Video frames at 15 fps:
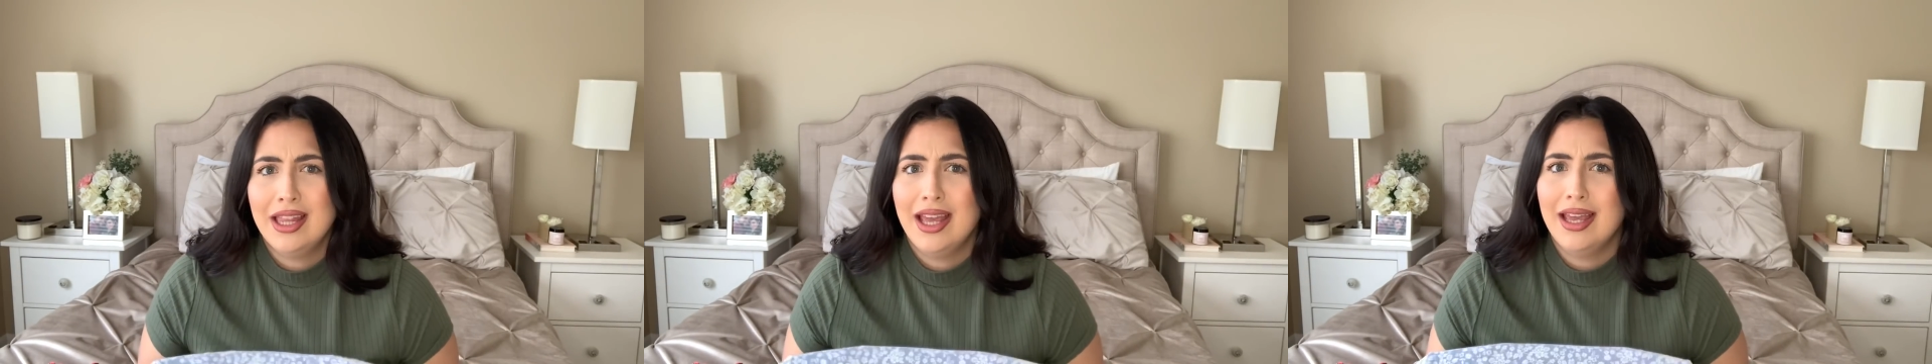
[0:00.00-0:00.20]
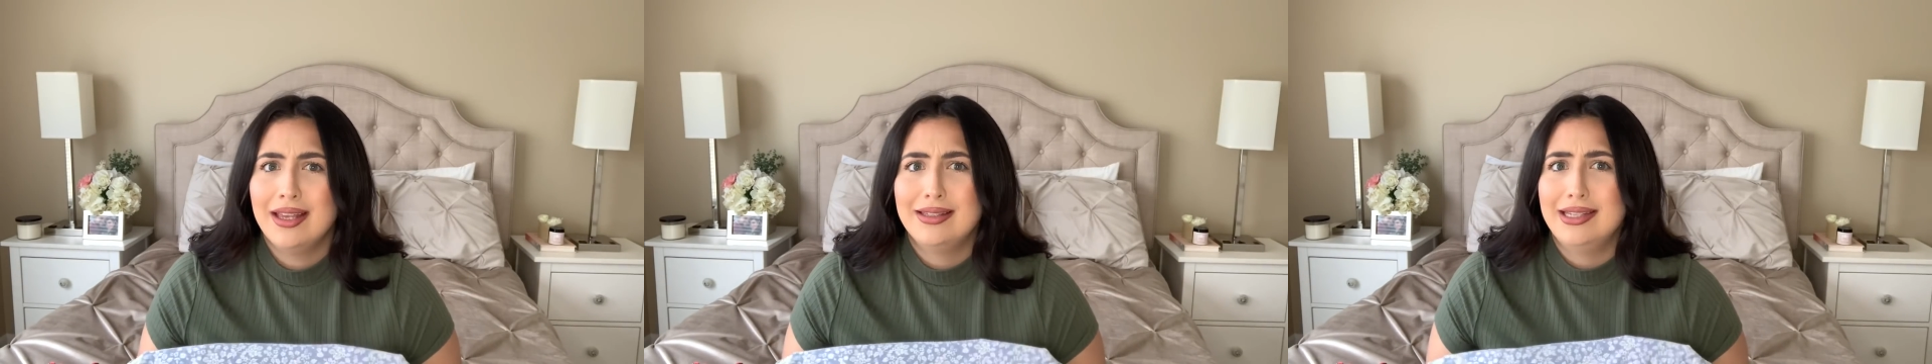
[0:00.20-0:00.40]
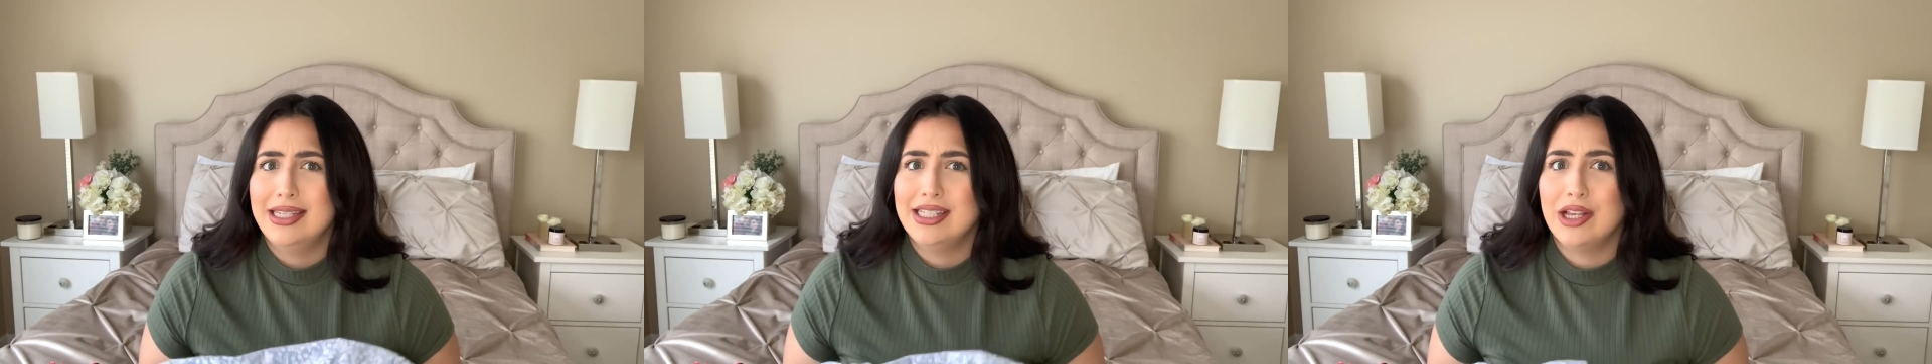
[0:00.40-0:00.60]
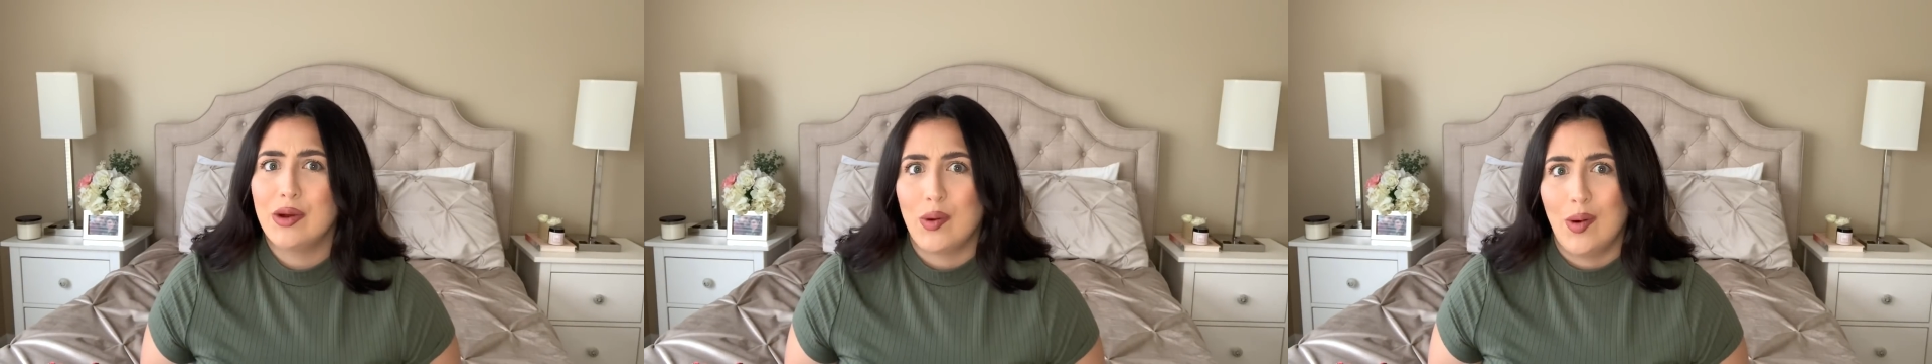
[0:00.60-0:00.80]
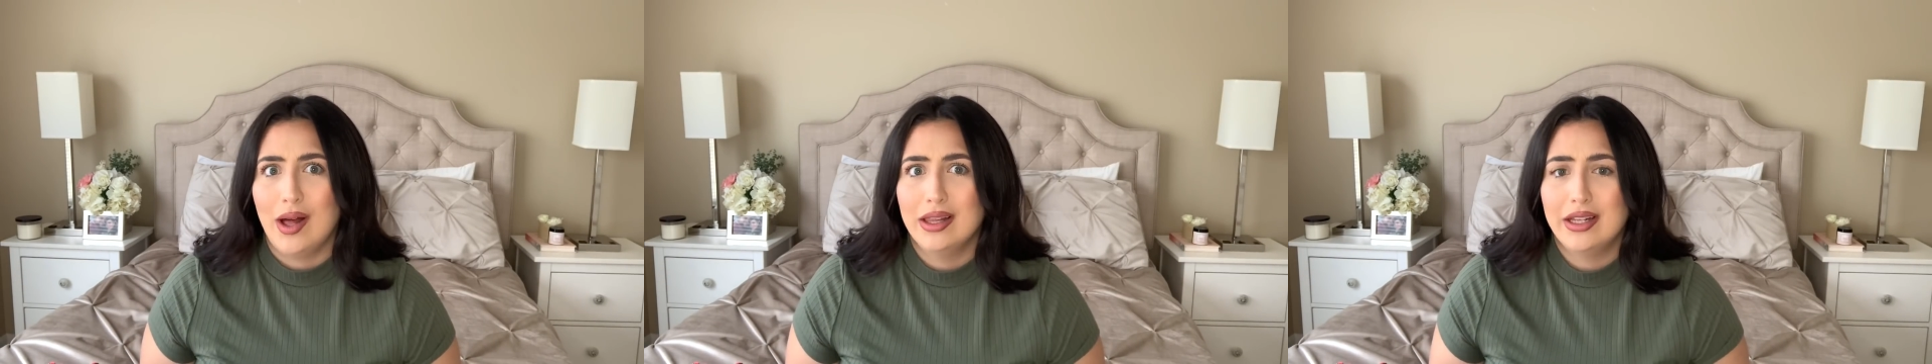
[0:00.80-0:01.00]
like decent
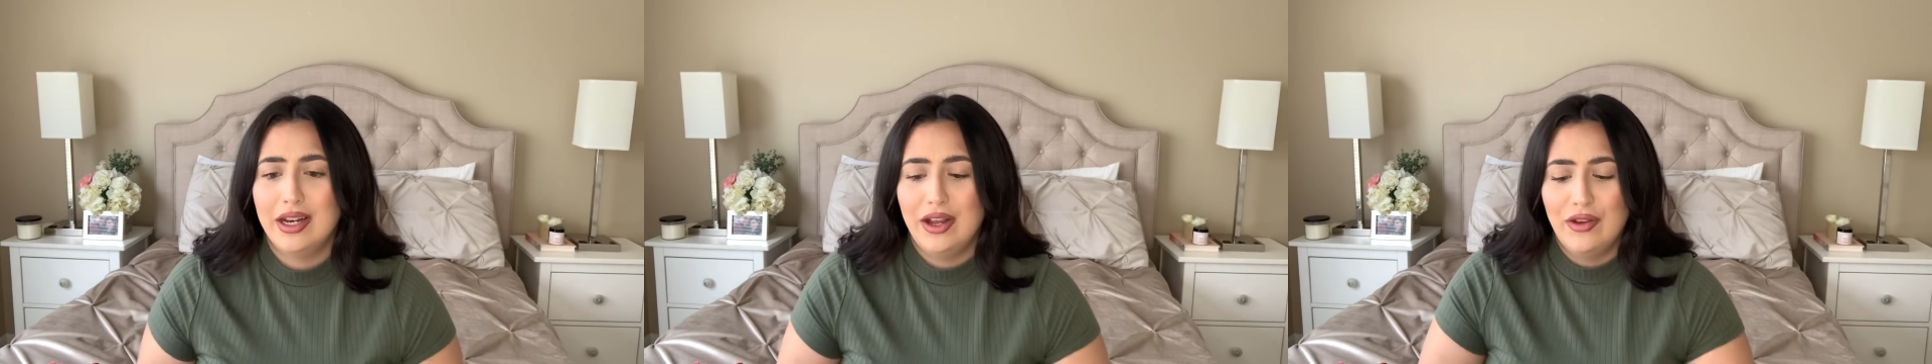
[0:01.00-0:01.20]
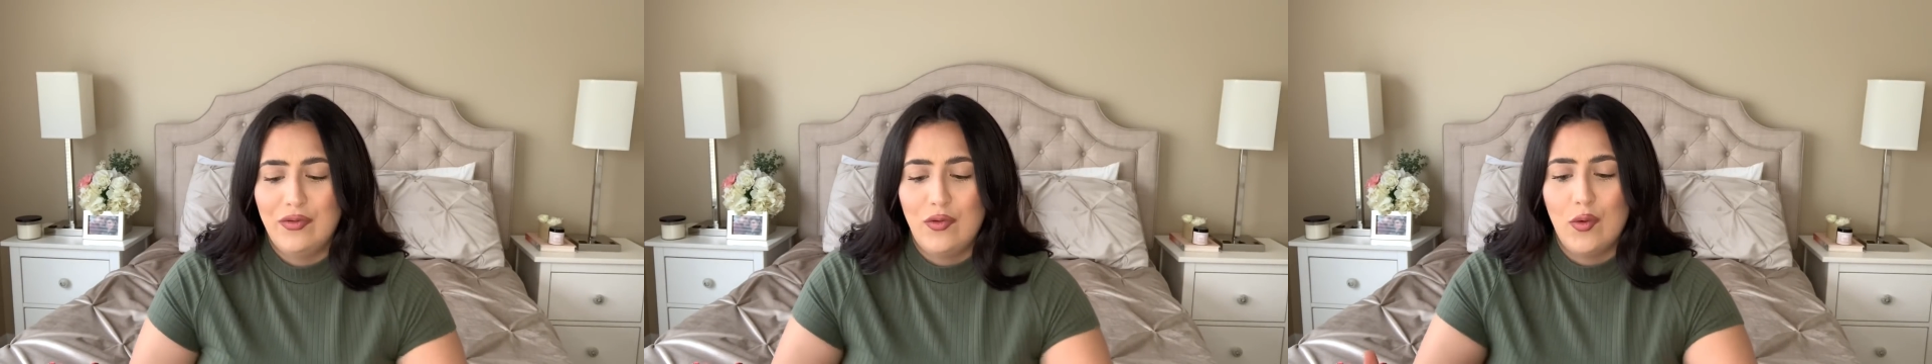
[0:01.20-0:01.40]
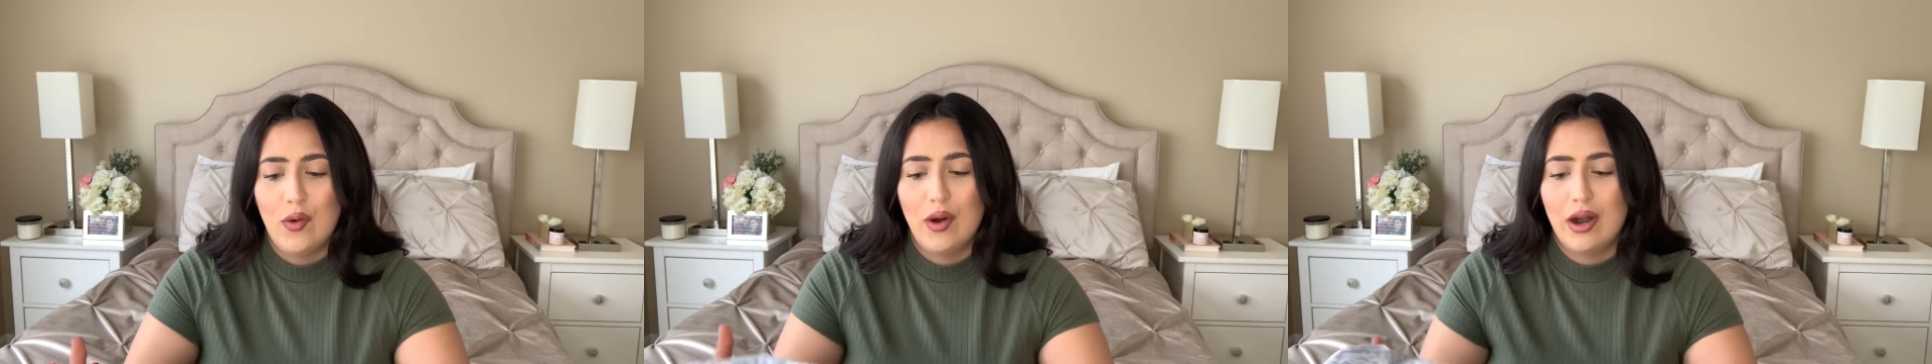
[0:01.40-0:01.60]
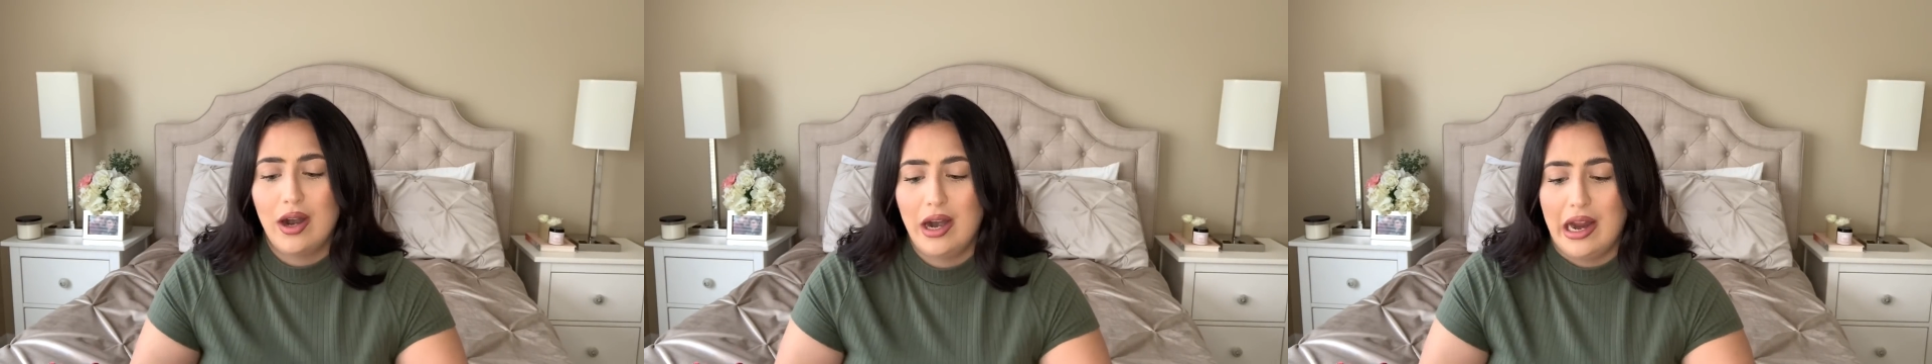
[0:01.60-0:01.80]
quality for